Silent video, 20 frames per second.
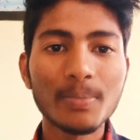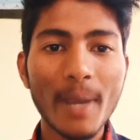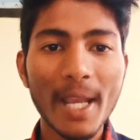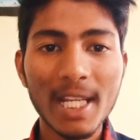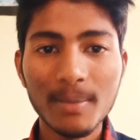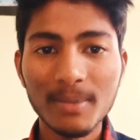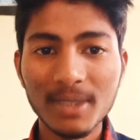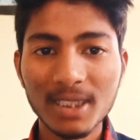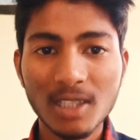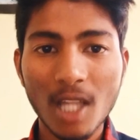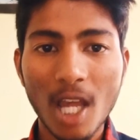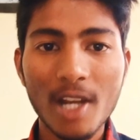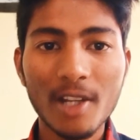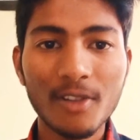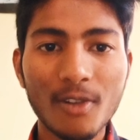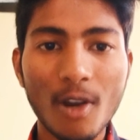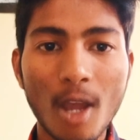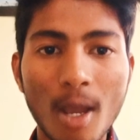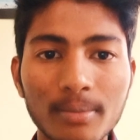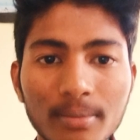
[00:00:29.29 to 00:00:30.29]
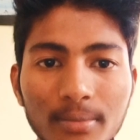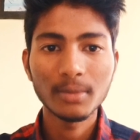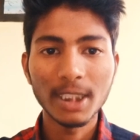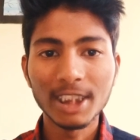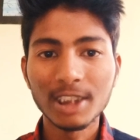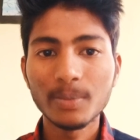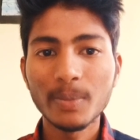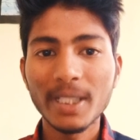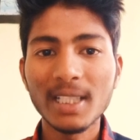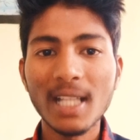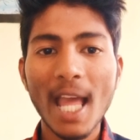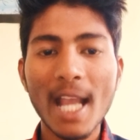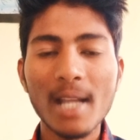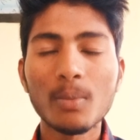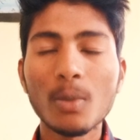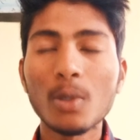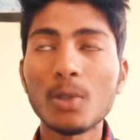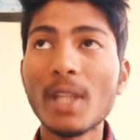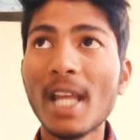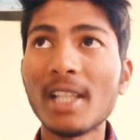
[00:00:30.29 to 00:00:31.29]
my name is Tarak Ram. It's been like
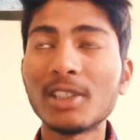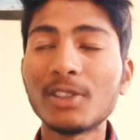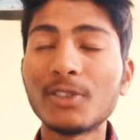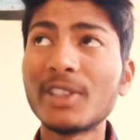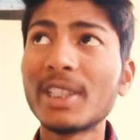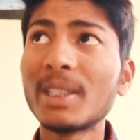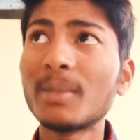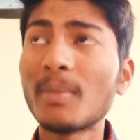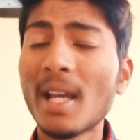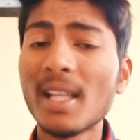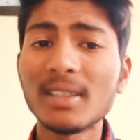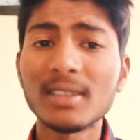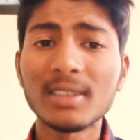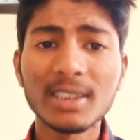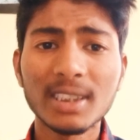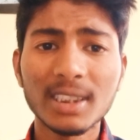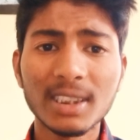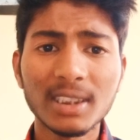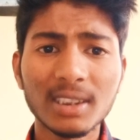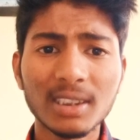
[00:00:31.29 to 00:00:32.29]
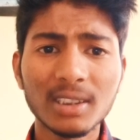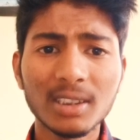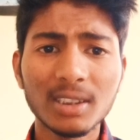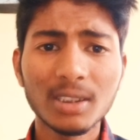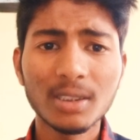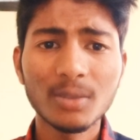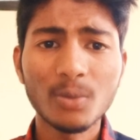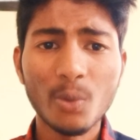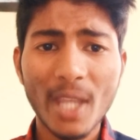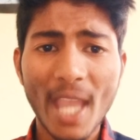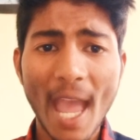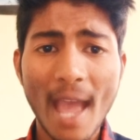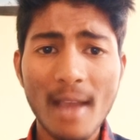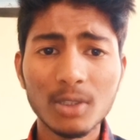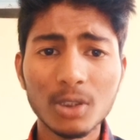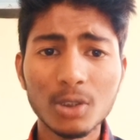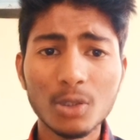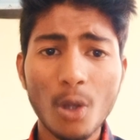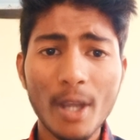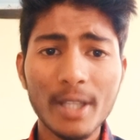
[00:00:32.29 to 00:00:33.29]
more than 3 months since we
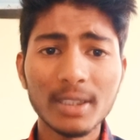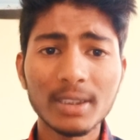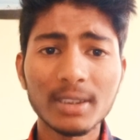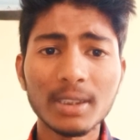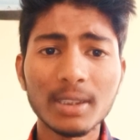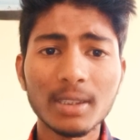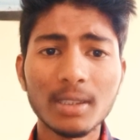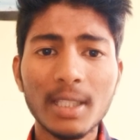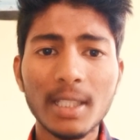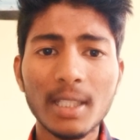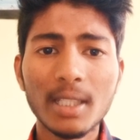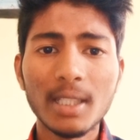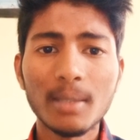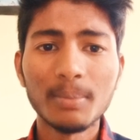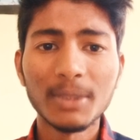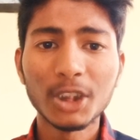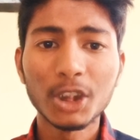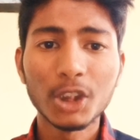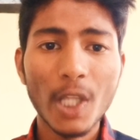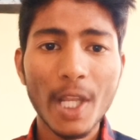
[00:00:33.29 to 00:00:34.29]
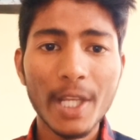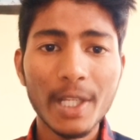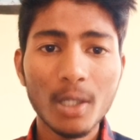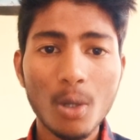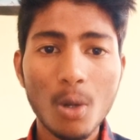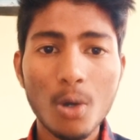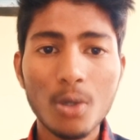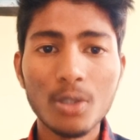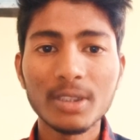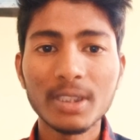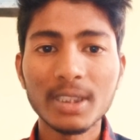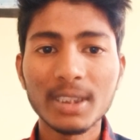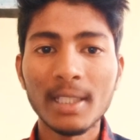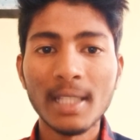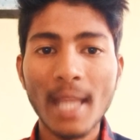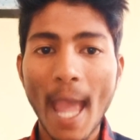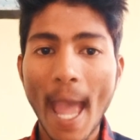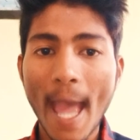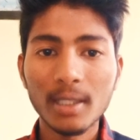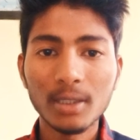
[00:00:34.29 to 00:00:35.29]
have joined the machine learning course
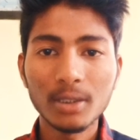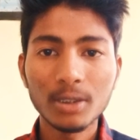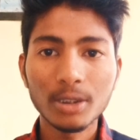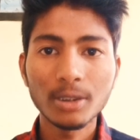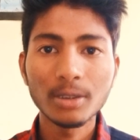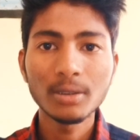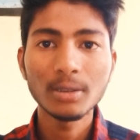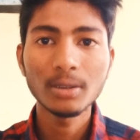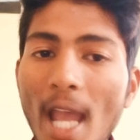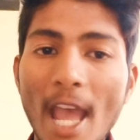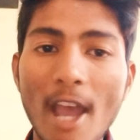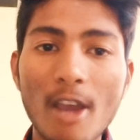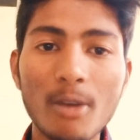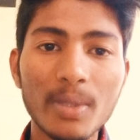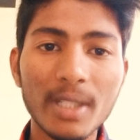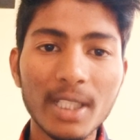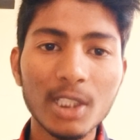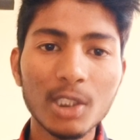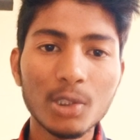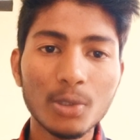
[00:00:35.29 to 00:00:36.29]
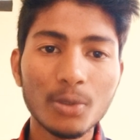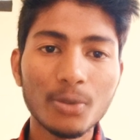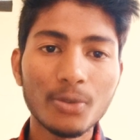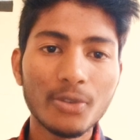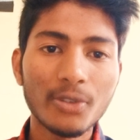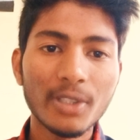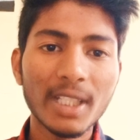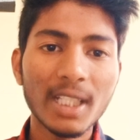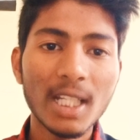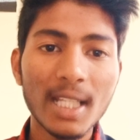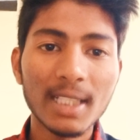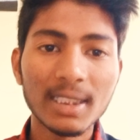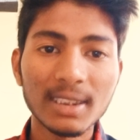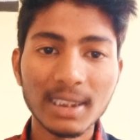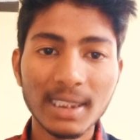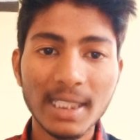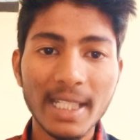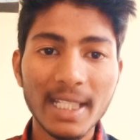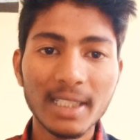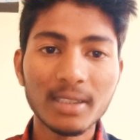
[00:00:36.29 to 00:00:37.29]
in Anton. I have been into
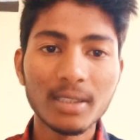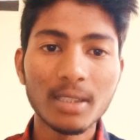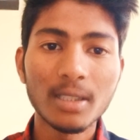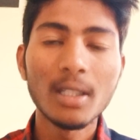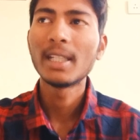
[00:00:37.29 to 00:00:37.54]
freelance gigs.